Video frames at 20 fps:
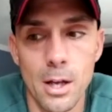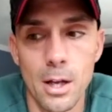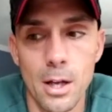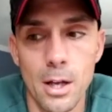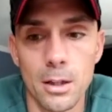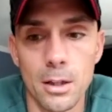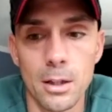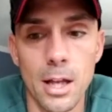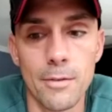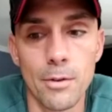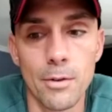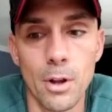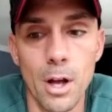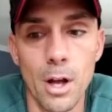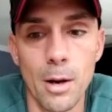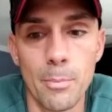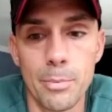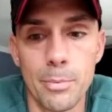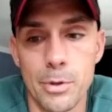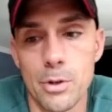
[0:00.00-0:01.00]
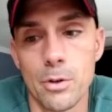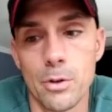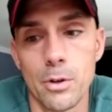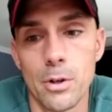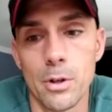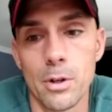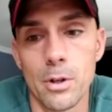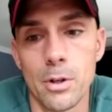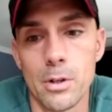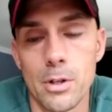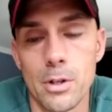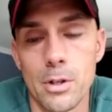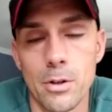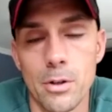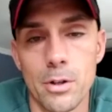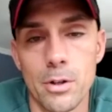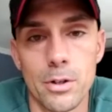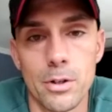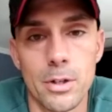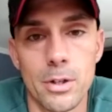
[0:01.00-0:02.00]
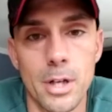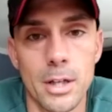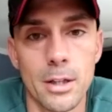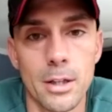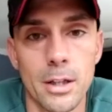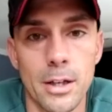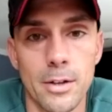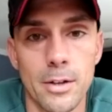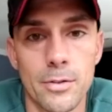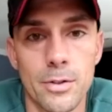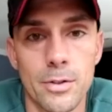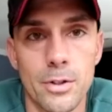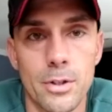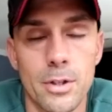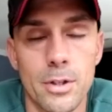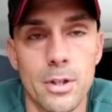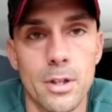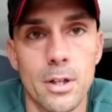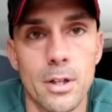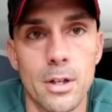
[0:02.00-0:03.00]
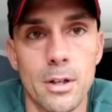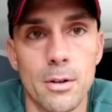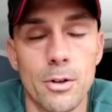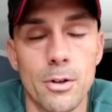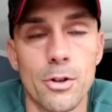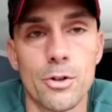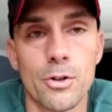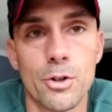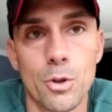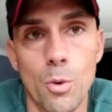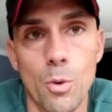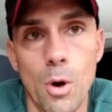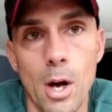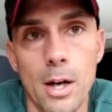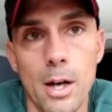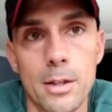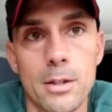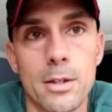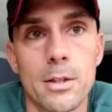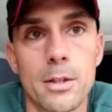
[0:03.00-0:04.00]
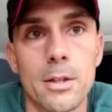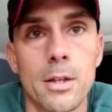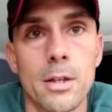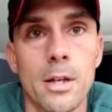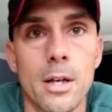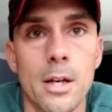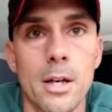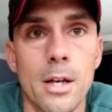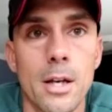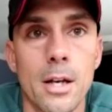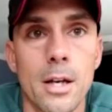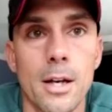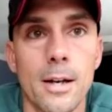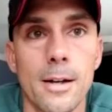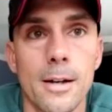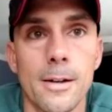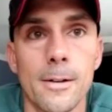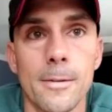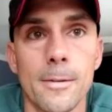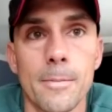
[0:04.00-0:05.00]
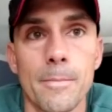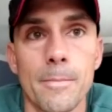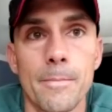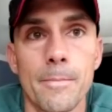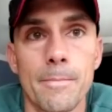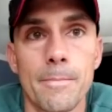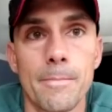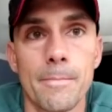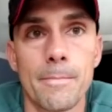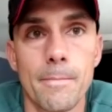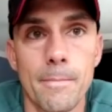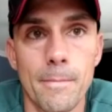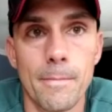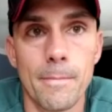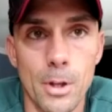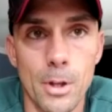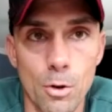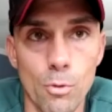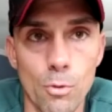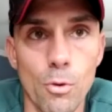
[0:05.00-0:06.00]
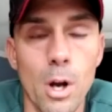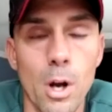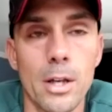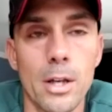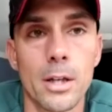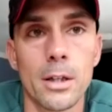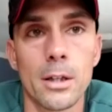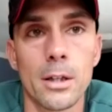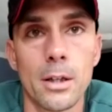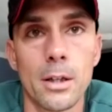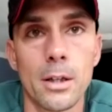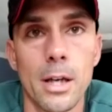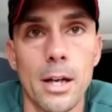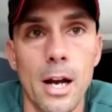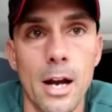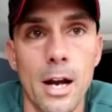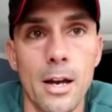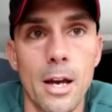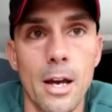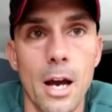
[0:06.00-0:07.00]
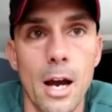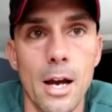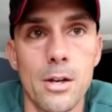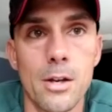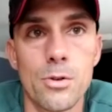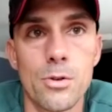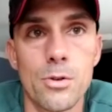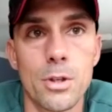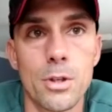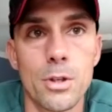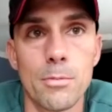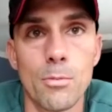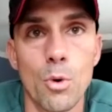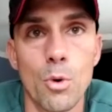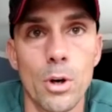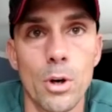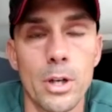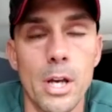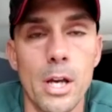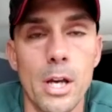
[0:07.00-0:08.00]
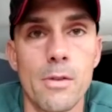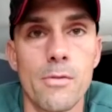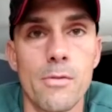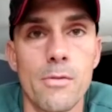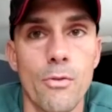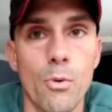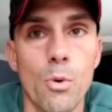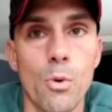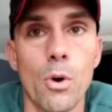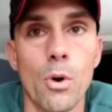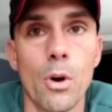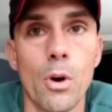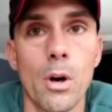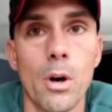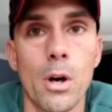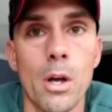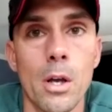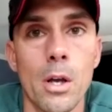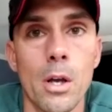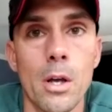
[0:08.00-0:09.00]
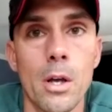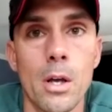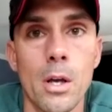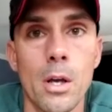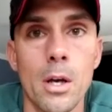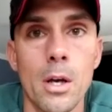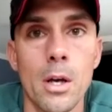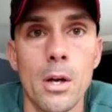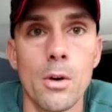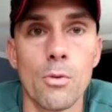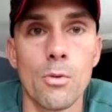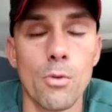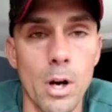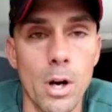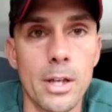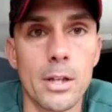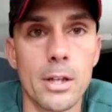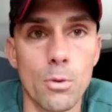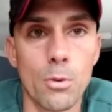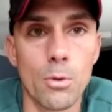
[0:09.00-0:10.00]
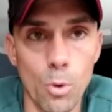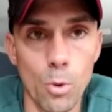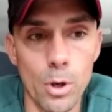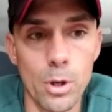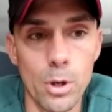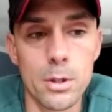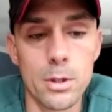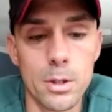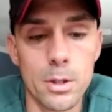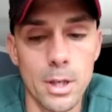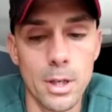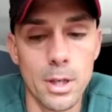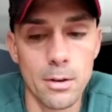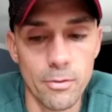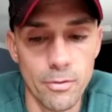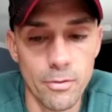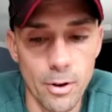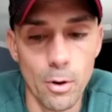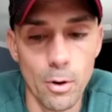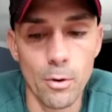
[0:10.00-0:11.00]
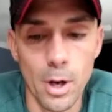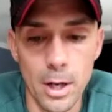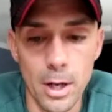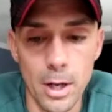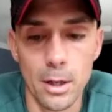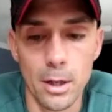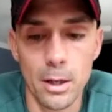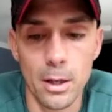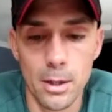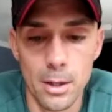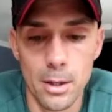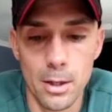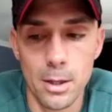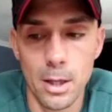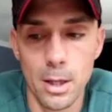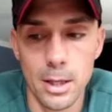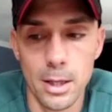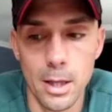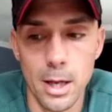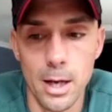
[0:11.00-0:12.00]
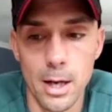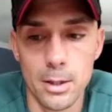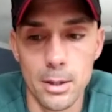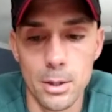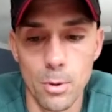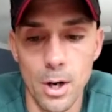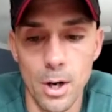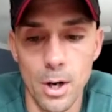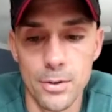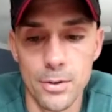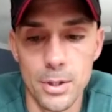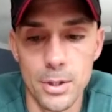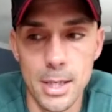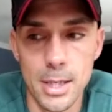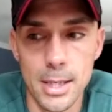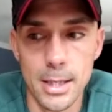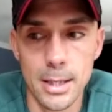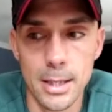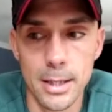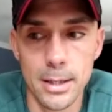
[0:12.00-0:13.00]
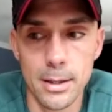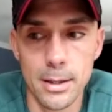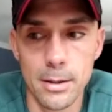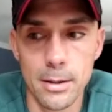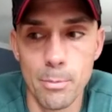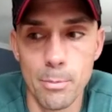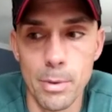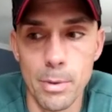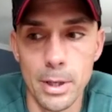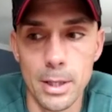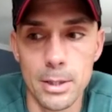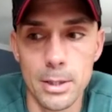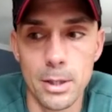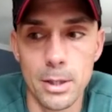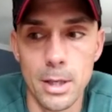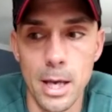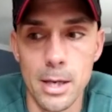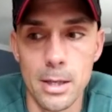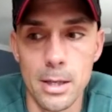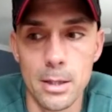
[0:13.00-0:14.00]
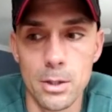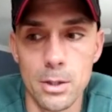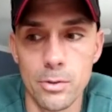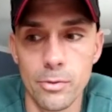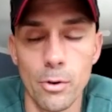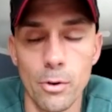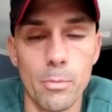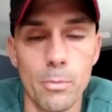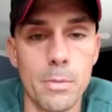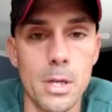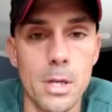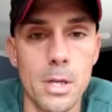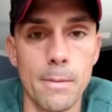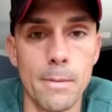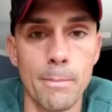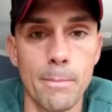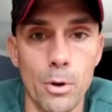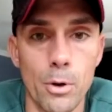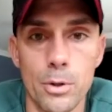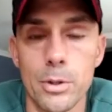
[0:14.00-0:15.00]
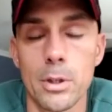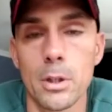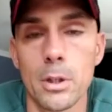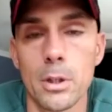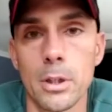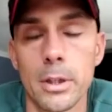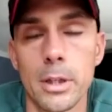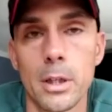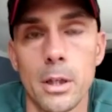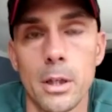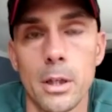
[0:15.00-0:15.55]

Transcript: level up your deadlifts, or your squats, um, your running. And I use it more again for running in the woods and fell running. Like that's where I've seen the biggest gains for me personally,